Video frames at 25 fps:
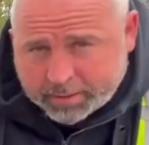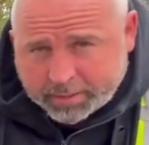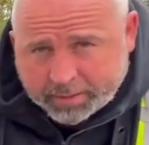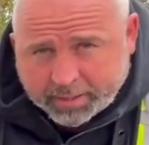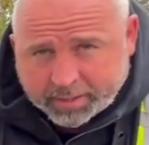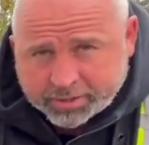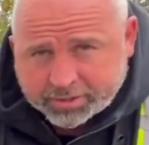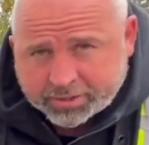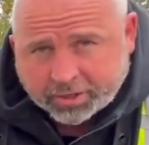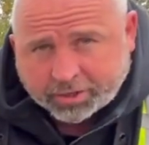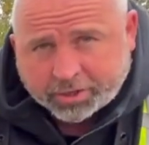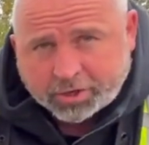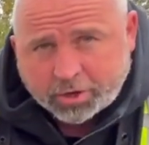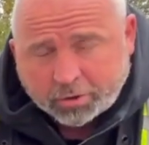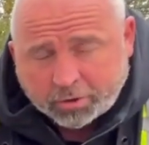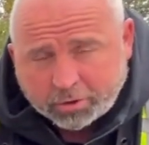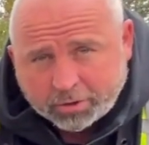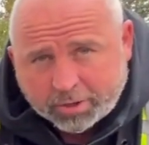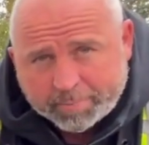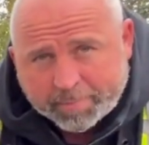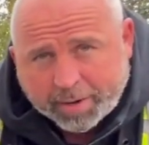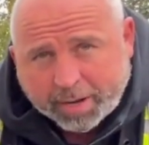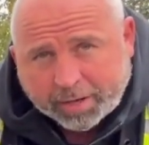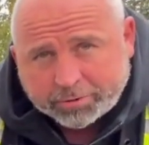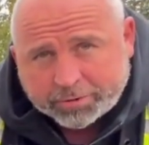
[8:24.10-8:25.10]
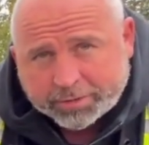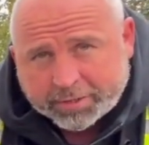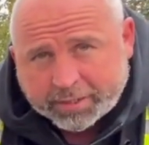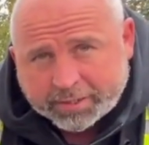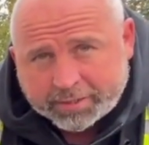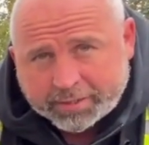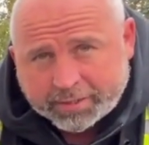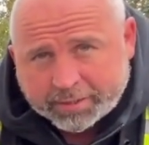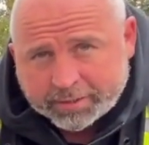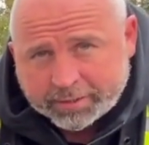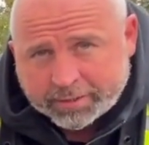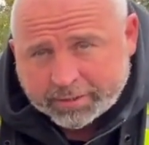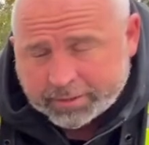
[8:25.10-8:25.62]
is securely
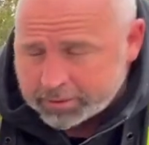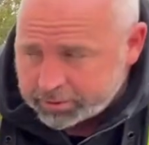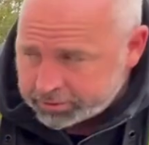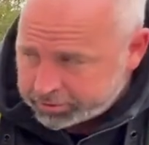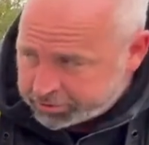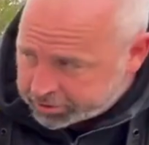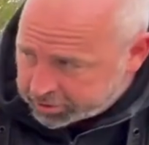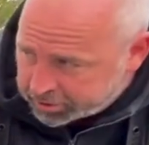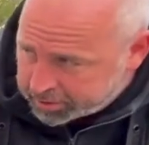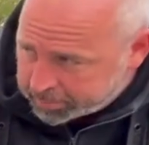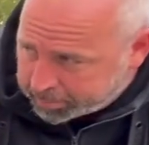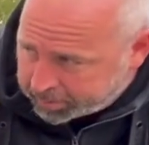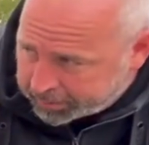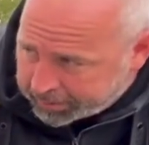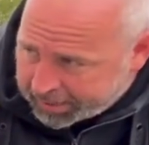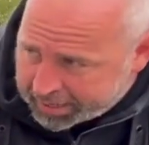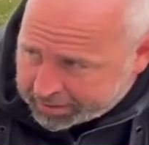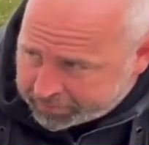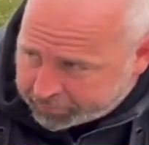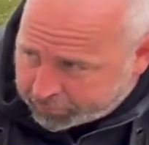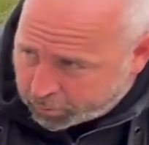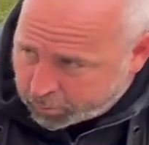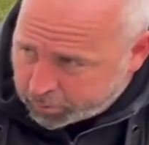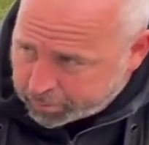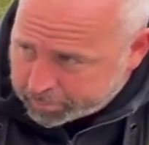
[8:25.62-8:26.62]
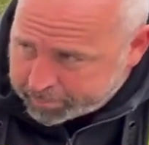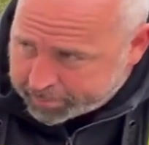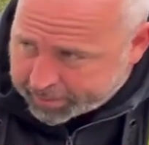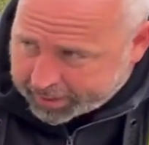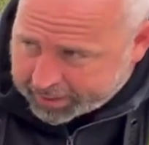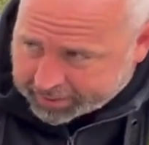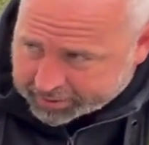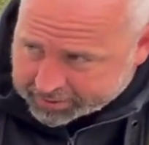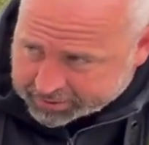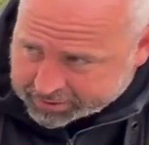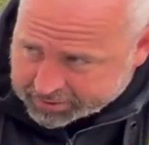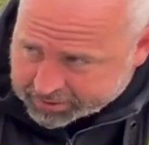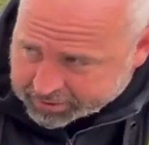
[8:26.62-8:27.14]
mounted to the platform
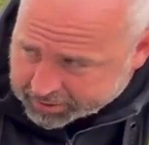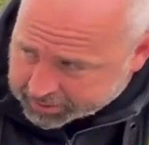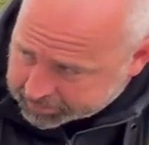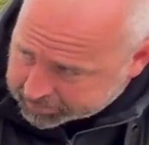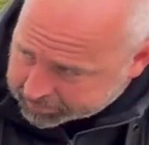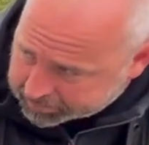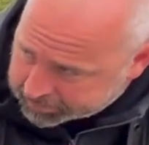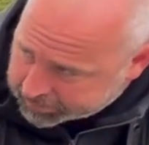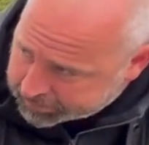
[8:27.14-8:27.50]
base.